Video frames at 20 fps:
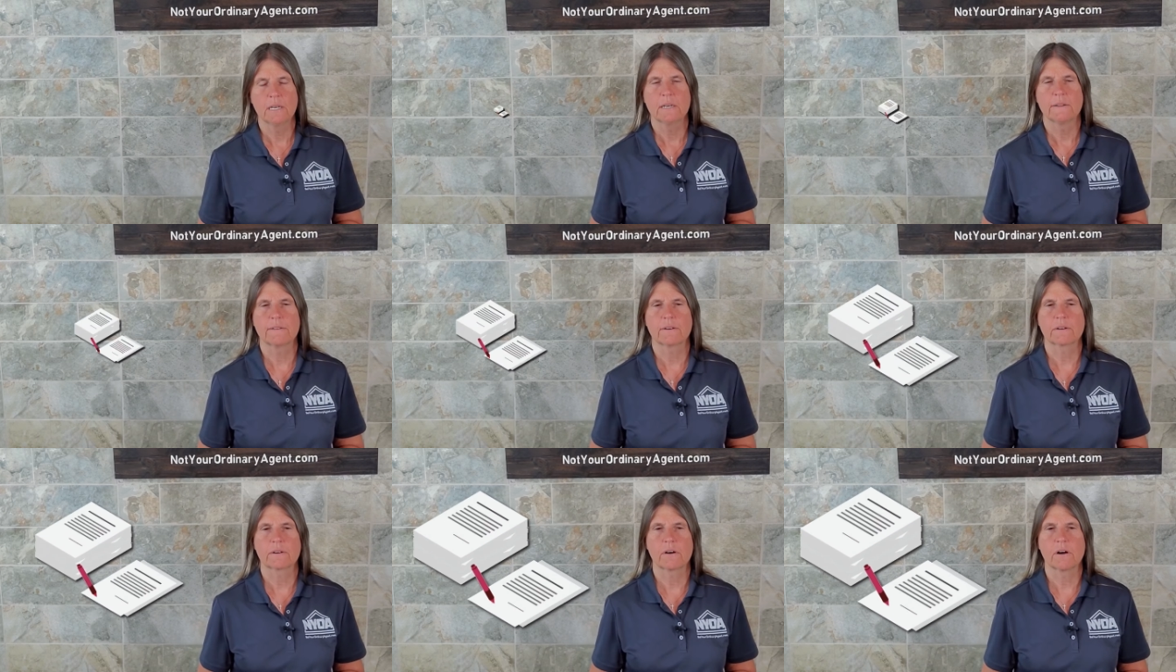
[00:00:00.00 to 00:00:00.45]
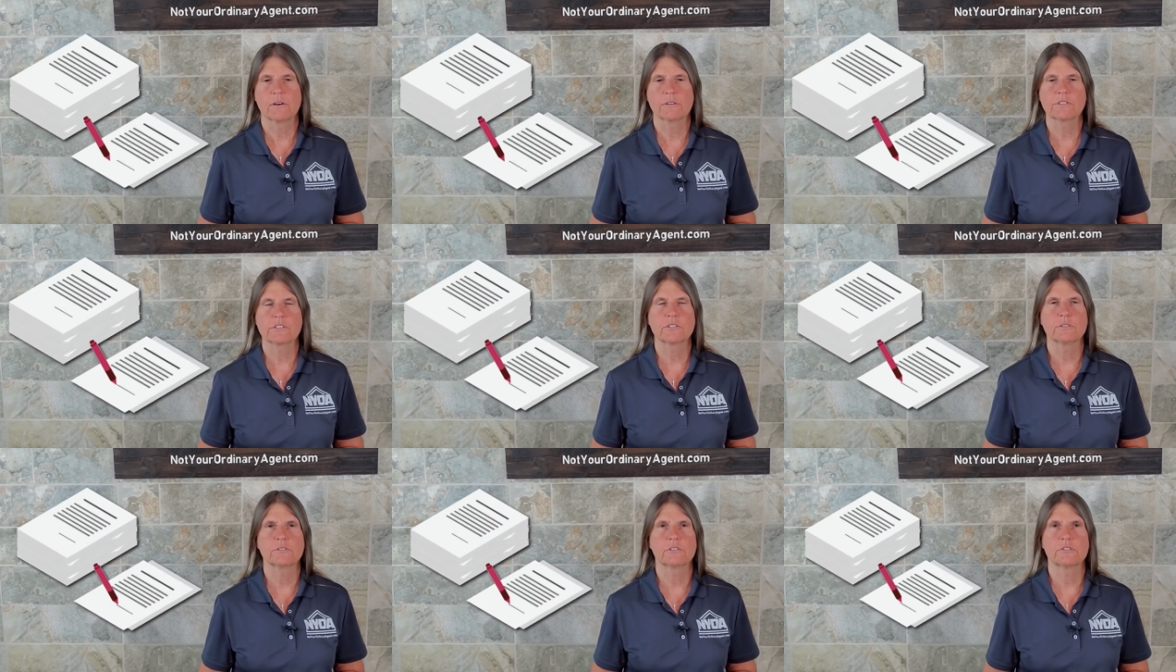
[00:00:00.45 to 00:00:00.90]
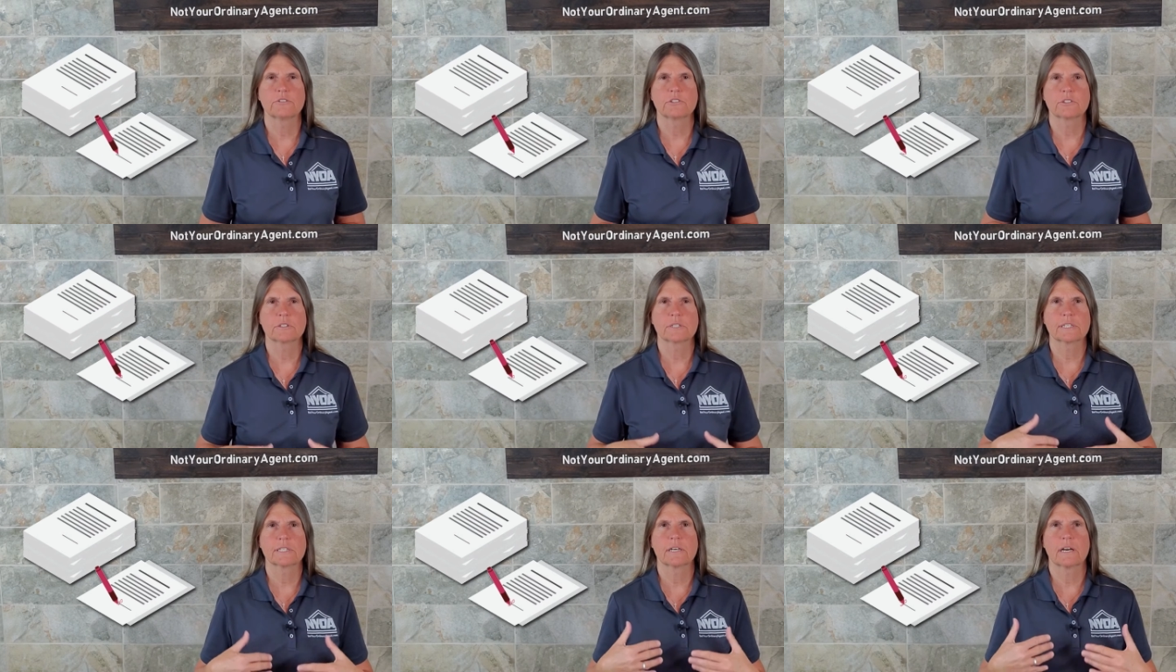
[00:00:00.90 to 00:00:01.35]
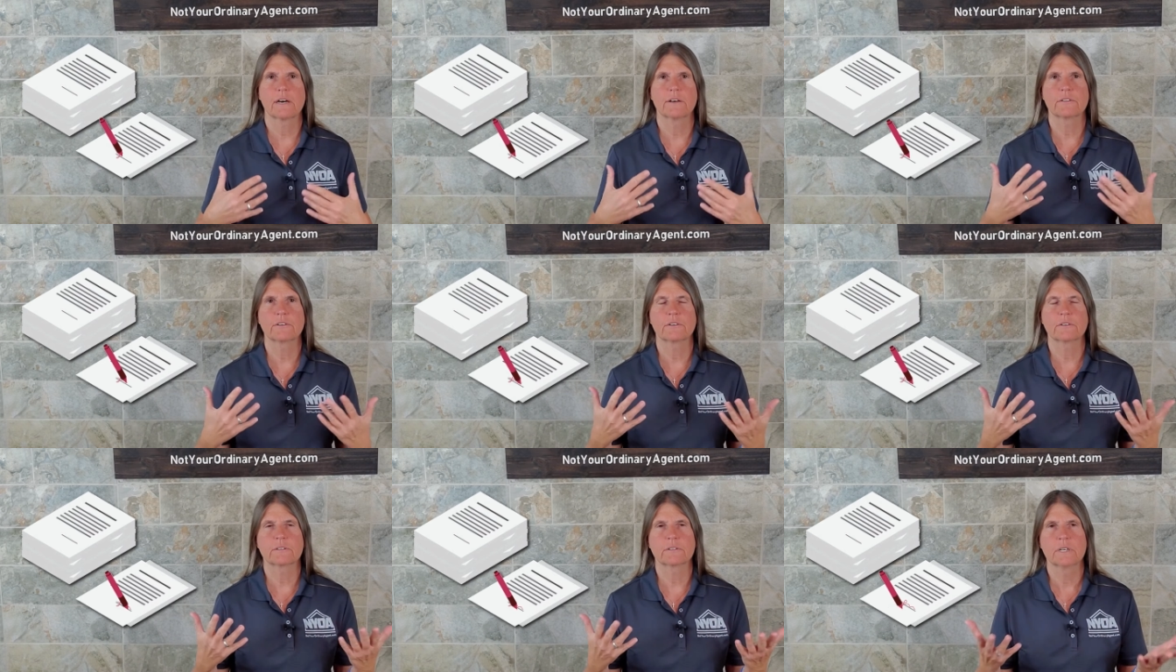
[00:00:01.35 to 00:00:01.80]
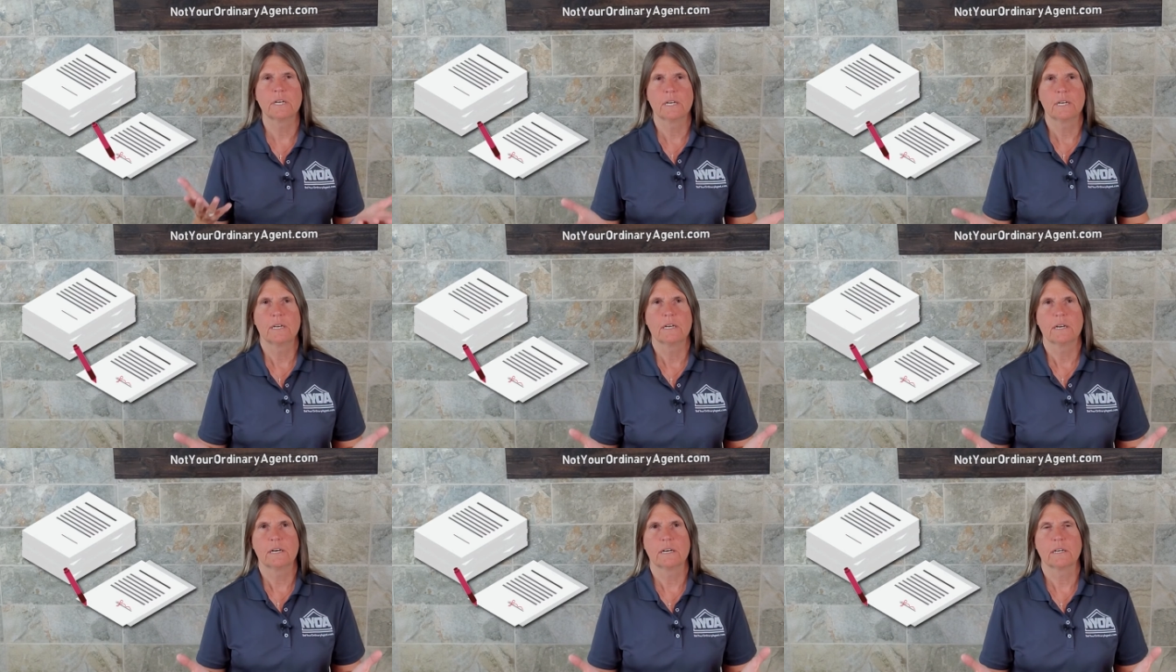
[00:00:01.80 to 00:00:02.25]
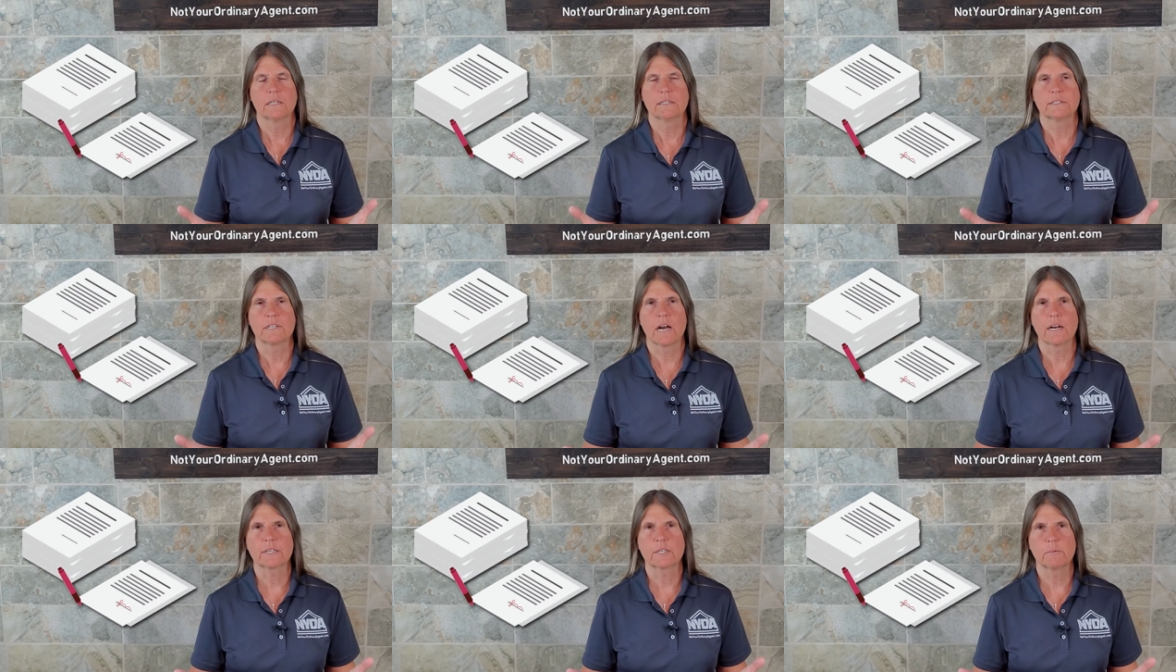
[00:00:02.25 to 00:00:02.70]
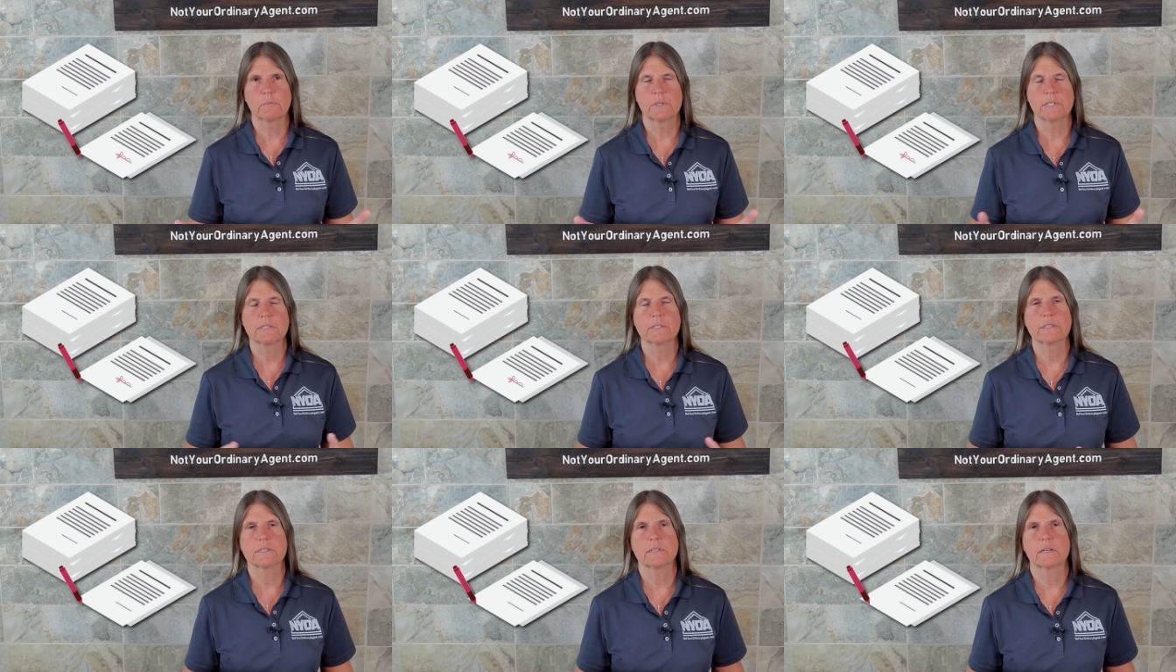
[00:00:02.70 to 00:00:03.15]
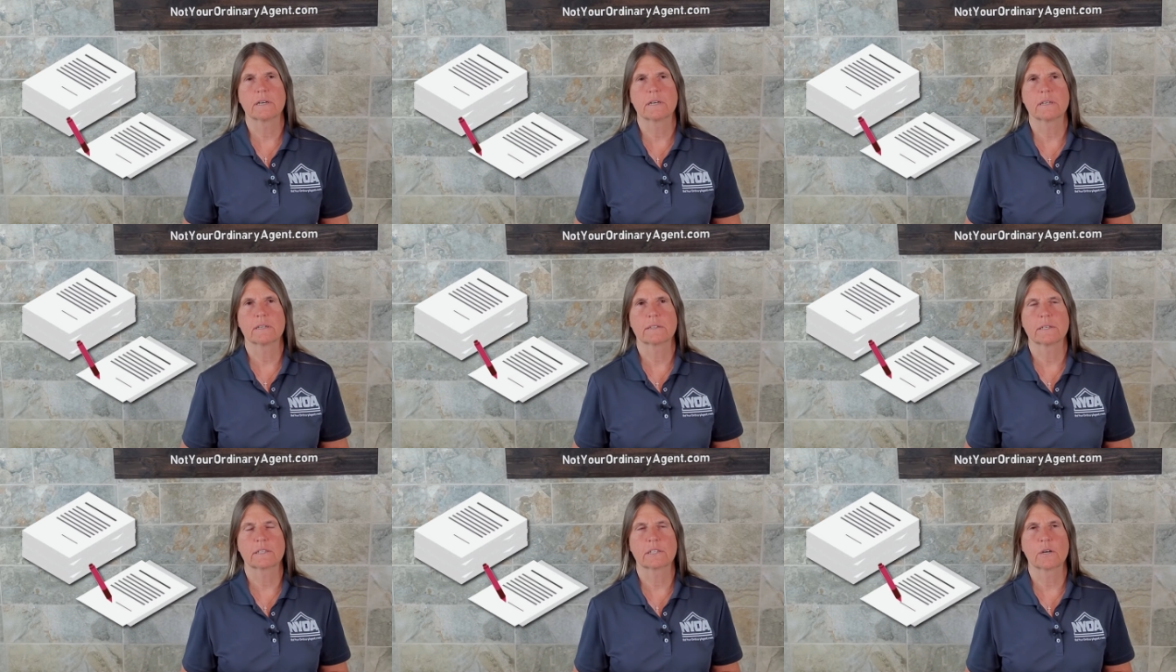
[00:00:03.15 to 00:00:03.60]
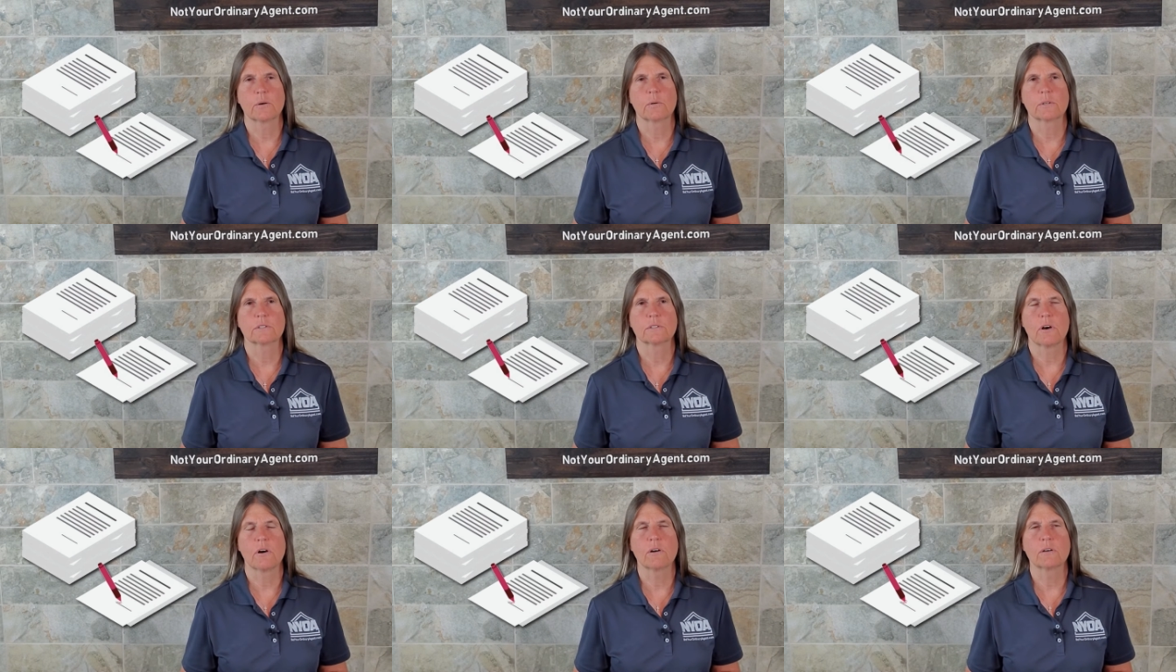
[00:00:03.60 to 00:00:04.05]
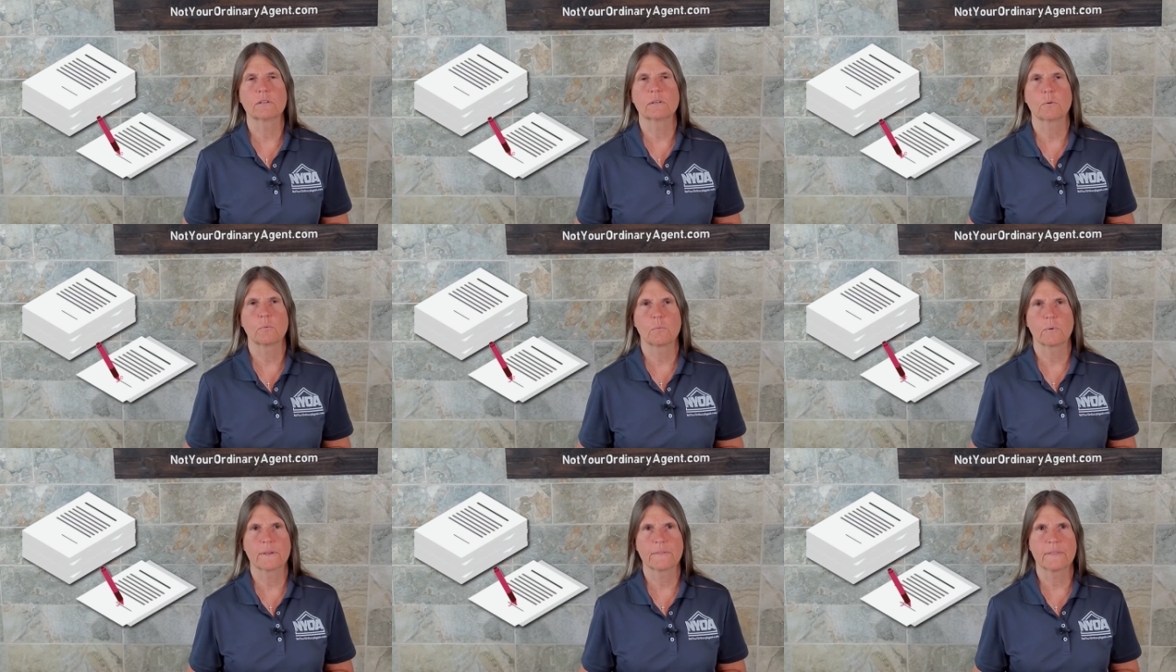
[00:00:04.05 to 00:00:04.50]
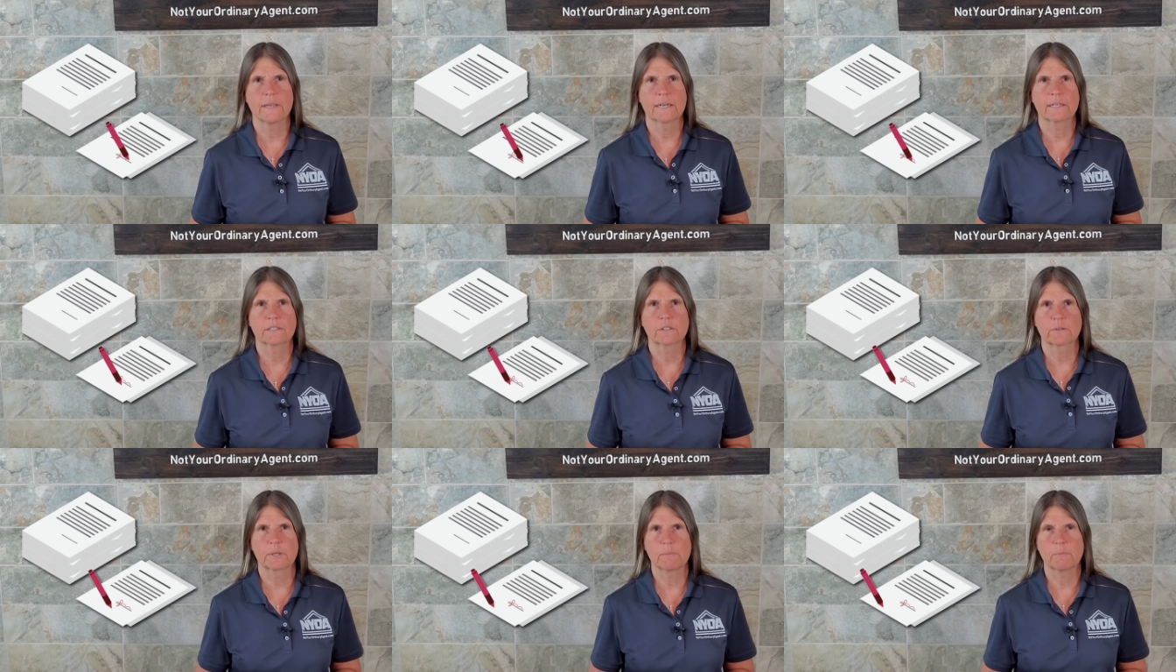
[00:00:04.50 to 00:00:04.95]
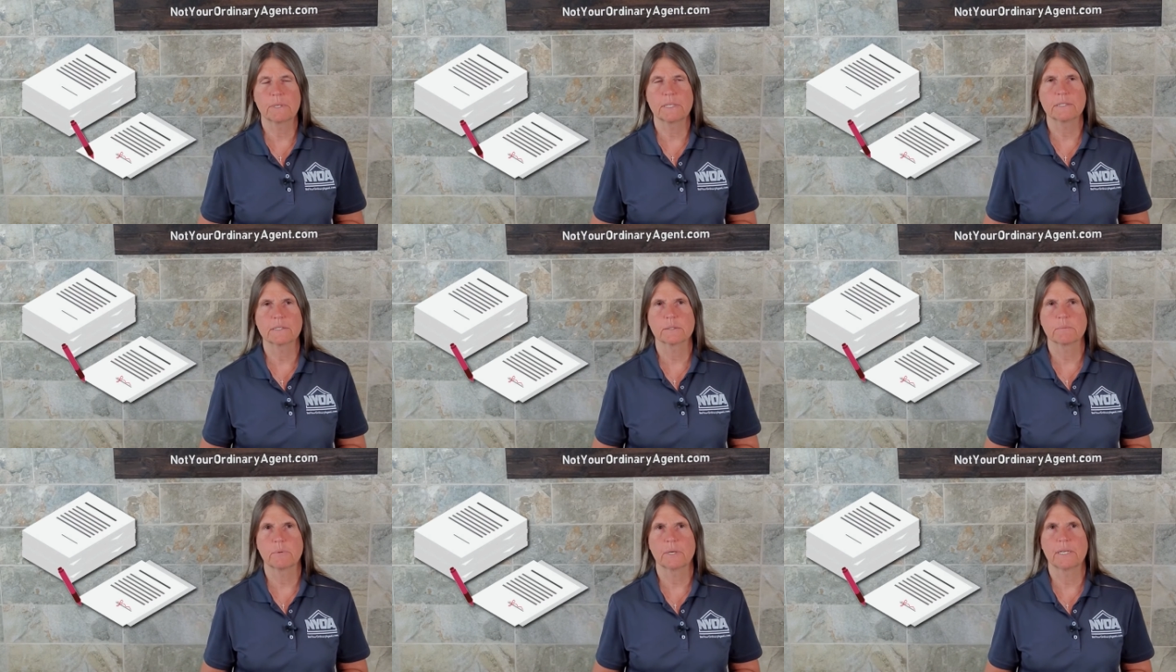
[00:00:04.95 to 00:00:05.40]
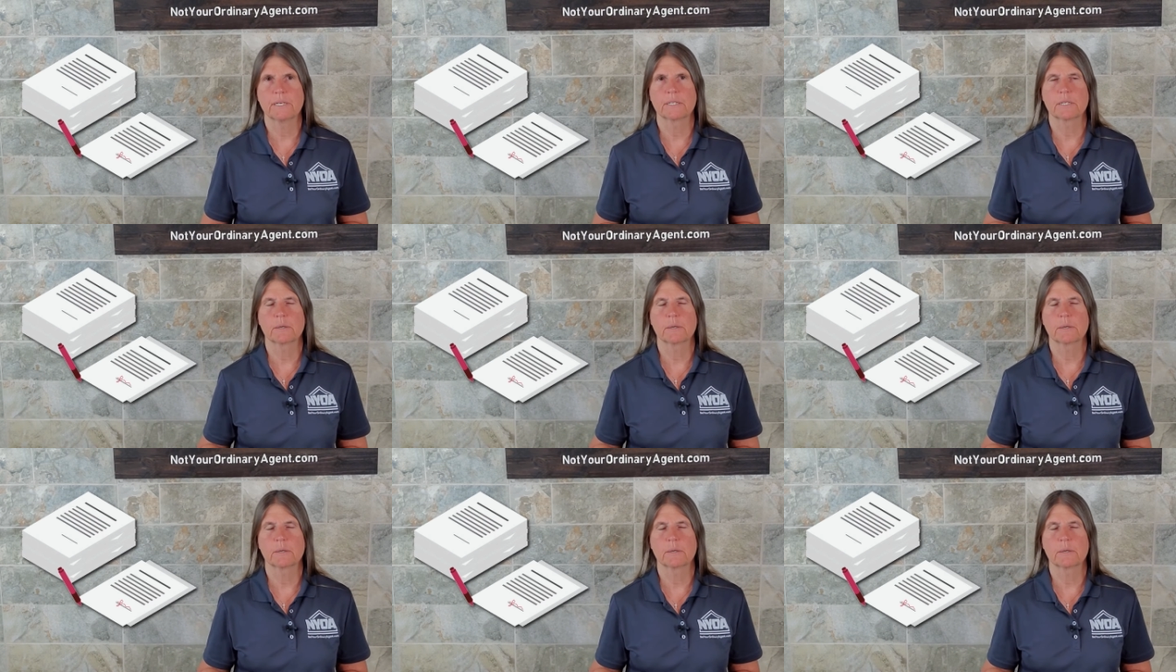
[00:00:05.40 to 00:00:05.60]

There are also usually other uh, documents uh, that go along with that agreement depending